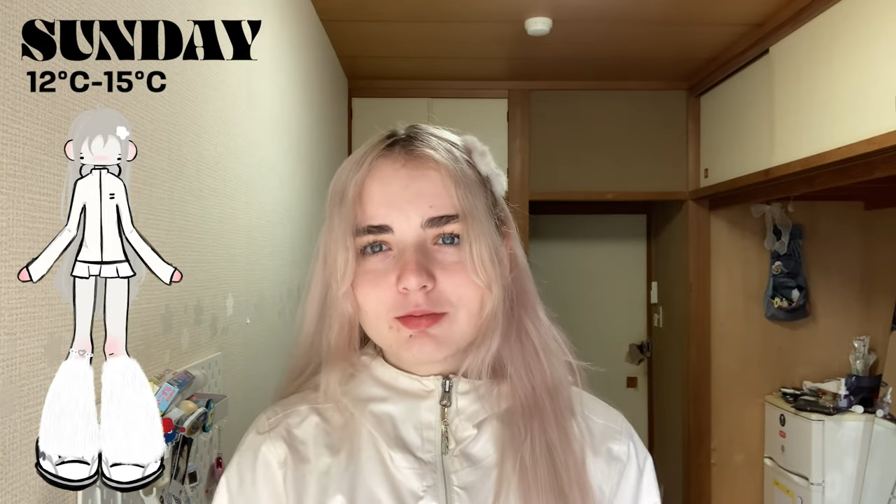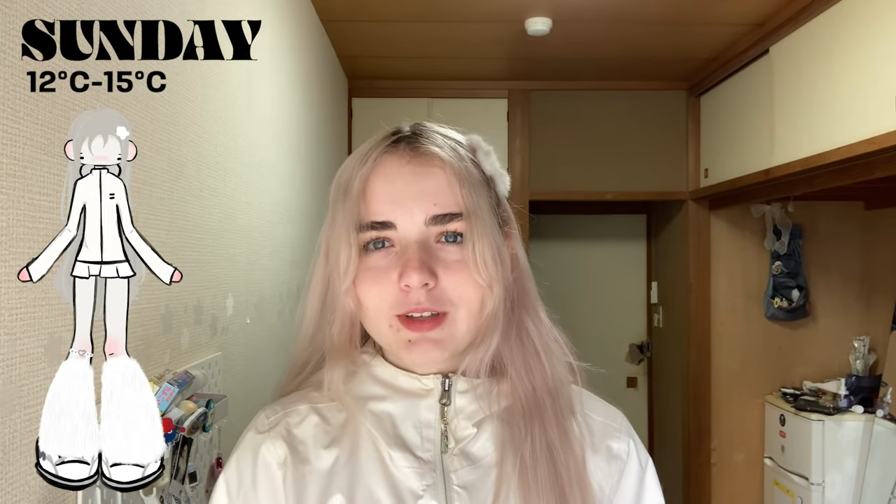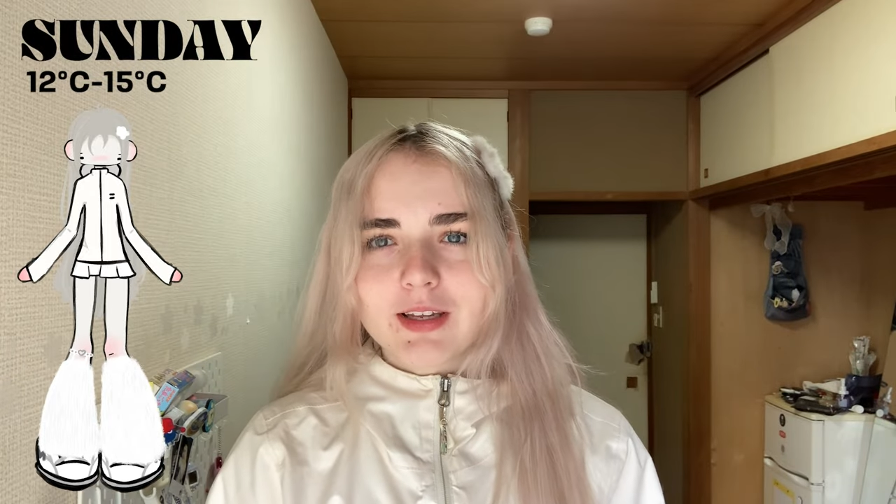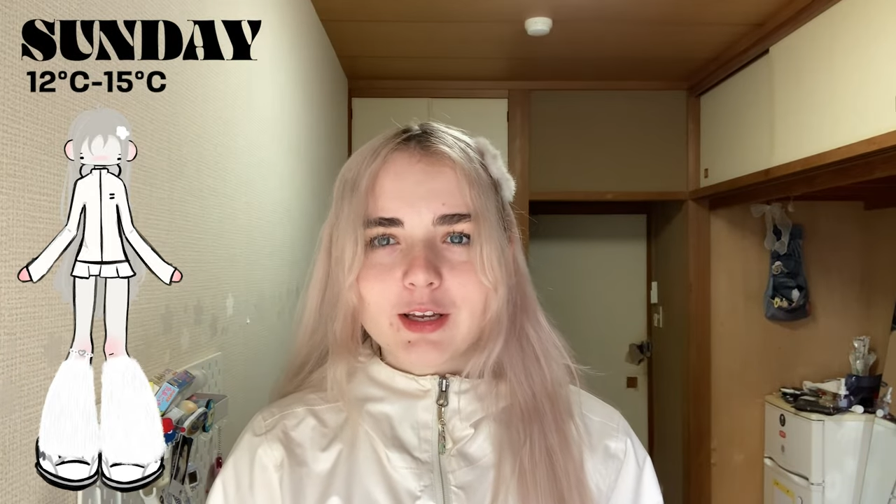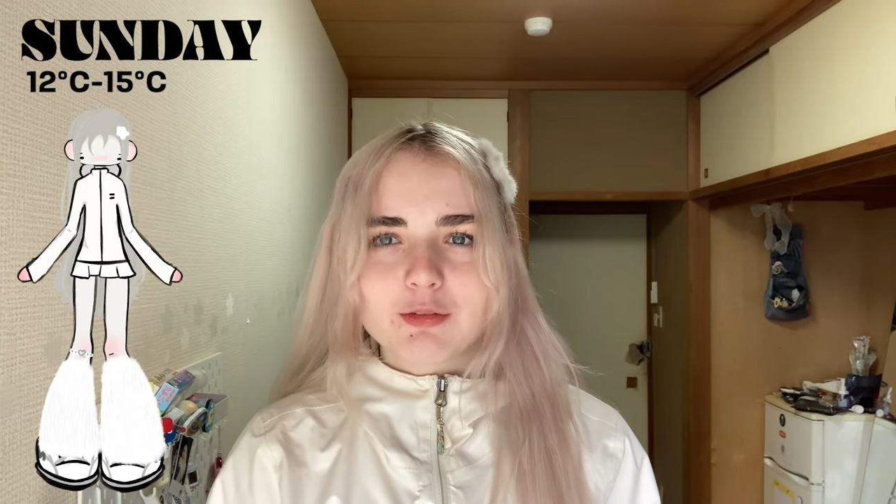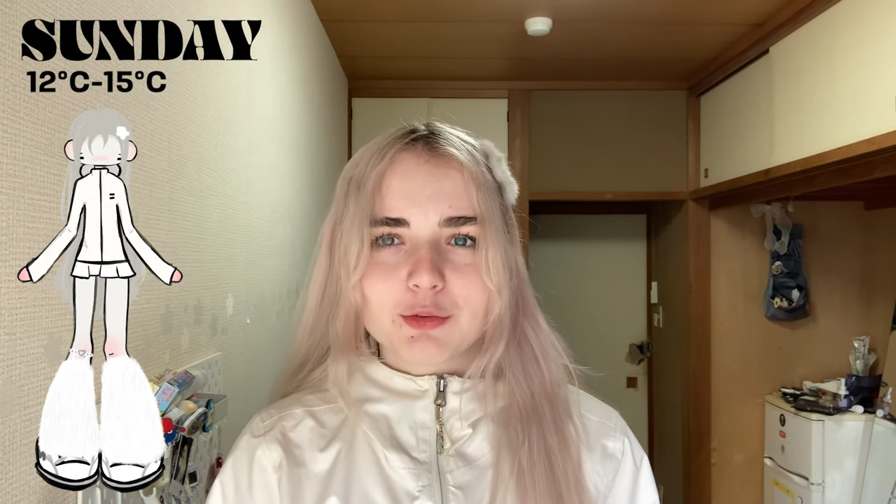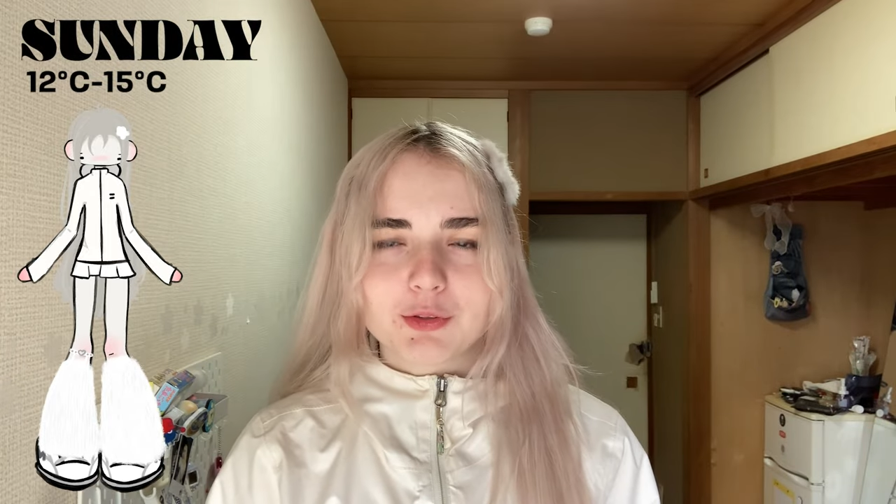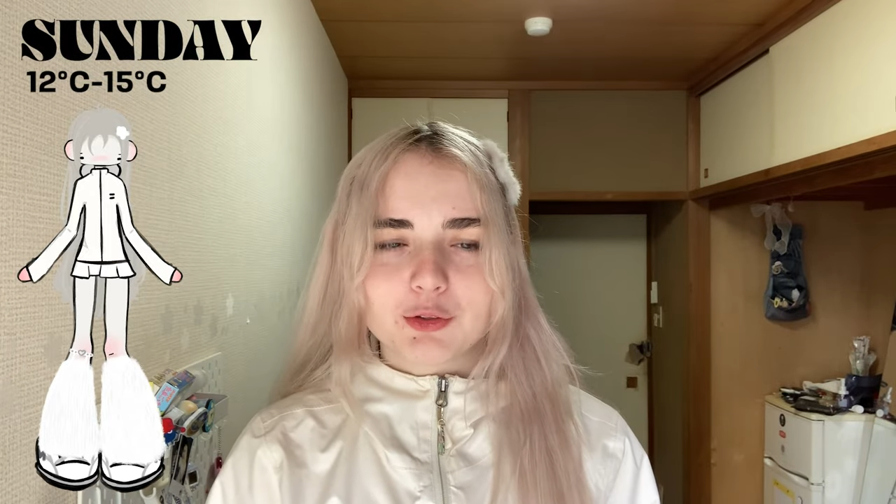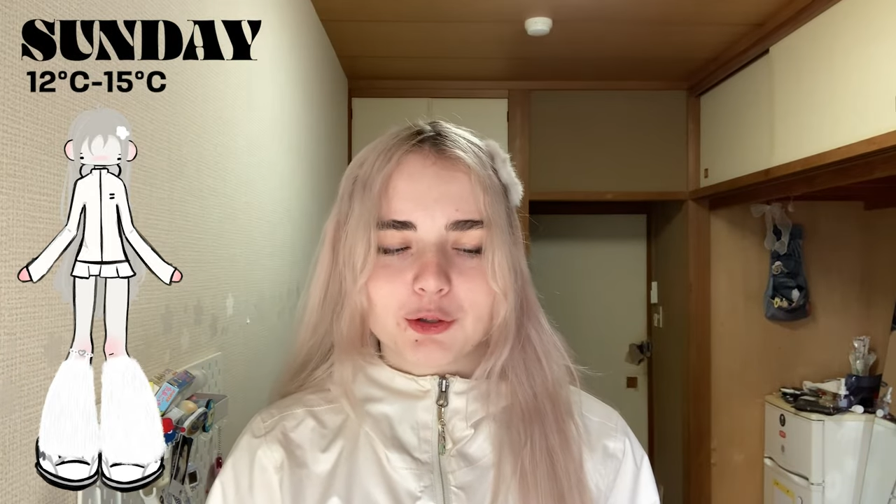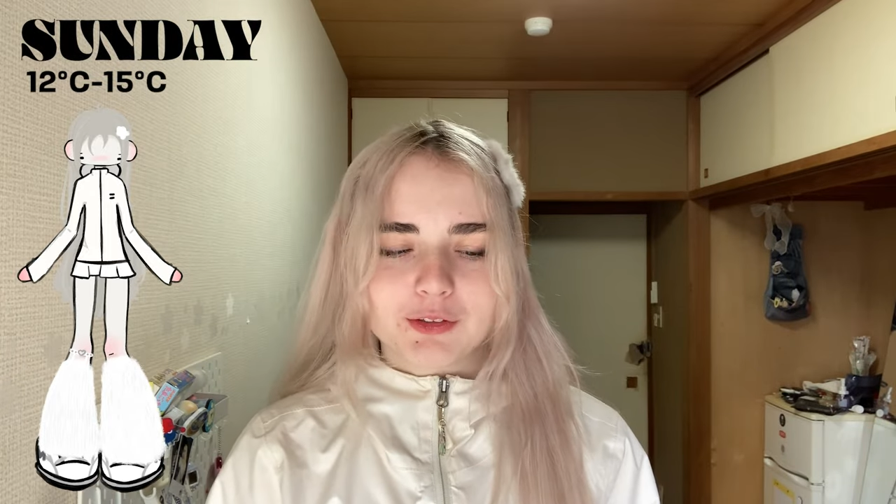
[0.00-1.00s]
I never
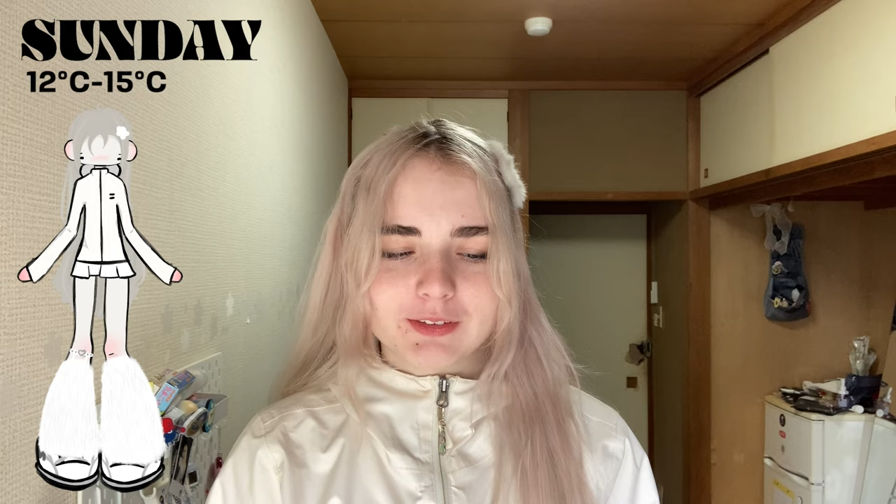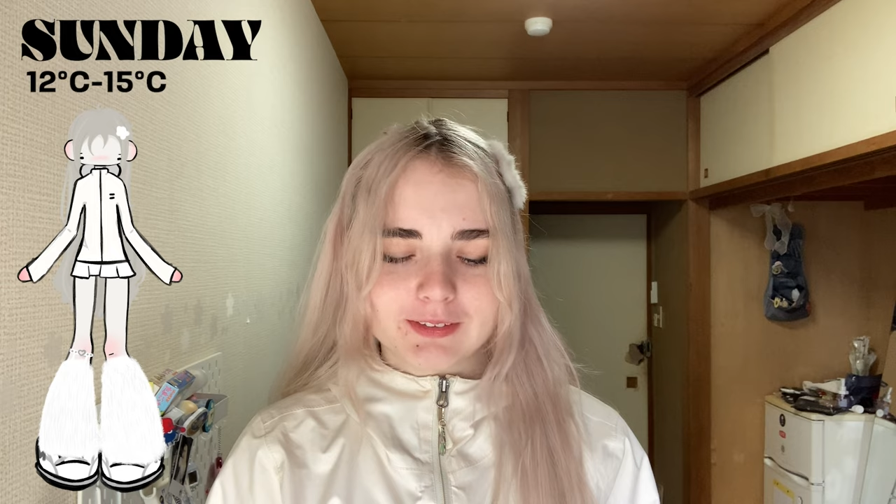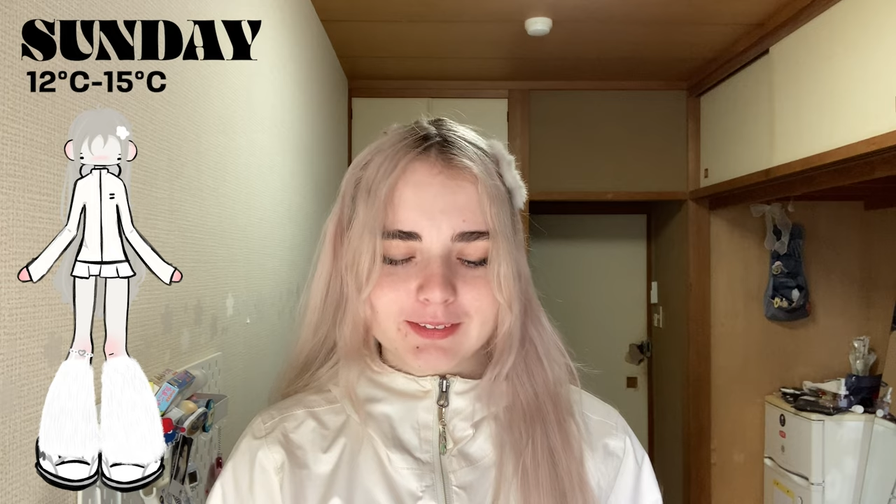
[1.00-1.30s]
returned it,